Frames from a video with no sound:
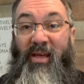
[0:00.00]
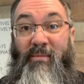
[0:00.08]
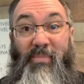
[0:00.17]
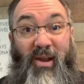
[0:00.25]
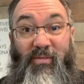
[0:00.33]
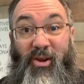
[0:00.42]

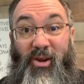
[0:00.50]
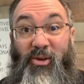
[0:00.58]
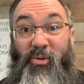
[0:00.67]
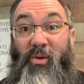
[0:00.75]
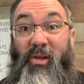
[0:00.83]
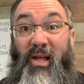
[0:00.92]
But if you're going to
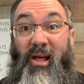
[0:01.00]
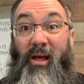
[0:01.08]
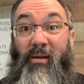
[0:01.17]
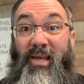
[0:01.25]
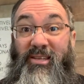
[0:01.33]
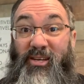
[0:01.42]
do
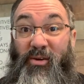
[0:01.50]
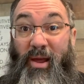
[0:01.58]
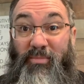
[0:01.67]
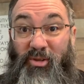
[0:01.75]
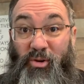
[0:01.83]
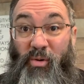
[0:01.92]

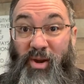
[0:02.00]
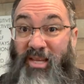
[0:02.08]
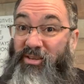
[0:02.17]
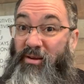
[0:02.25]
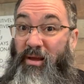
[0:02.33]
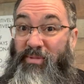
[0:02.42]
Instagram story,
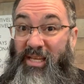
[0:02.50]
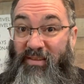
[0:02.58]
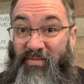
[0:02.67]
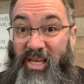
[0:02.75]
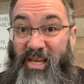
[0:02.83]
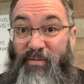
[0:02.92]
Instagram
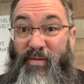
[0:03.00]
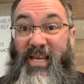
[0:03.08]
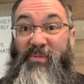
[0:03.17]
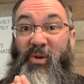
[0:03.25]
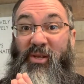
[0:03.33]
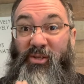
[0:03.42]
TV,
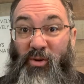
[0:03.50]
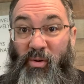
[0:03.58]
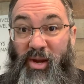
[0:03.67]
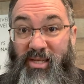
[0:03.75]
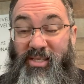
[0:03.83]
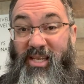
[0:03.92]
Facebook
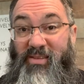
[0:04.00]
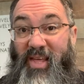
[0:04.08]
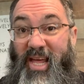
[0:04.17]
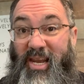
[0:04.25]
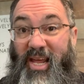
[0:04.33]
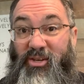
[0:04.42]
stories, things of
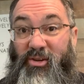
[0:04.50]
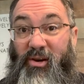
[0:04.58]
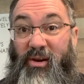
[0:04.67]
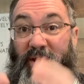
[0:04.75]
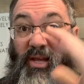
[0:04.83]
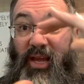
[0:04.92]
that
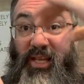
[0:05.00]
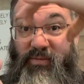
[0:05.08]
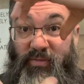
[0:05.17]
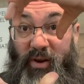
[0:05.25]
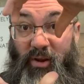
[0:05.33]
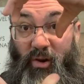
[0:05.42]
nature, it's
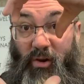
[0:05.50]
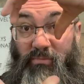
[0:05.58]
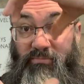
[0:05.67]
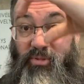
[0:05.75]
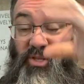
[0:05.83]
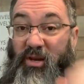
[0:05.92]
vertical.
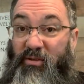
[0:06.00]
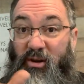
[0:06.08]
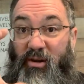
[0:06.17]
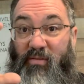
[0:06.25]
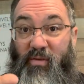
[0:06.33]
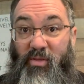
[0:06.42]
So you could
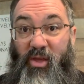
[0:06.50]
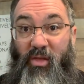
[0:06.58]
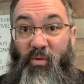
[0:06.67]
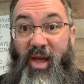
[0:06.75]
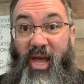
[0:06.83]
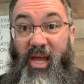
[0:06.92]
turn your phone the other
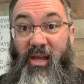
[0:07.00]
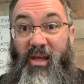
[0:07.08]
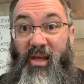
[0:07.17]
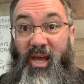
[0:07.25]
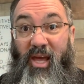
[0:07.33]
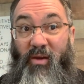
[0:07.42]
way
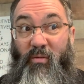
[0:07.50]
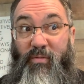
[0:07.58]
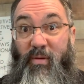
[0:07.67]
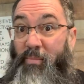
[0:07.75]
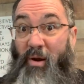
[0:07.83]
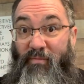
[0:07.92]
and it would
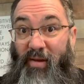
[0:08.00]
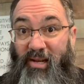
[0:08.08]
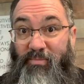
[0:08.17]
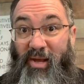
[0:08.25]
fit perfect.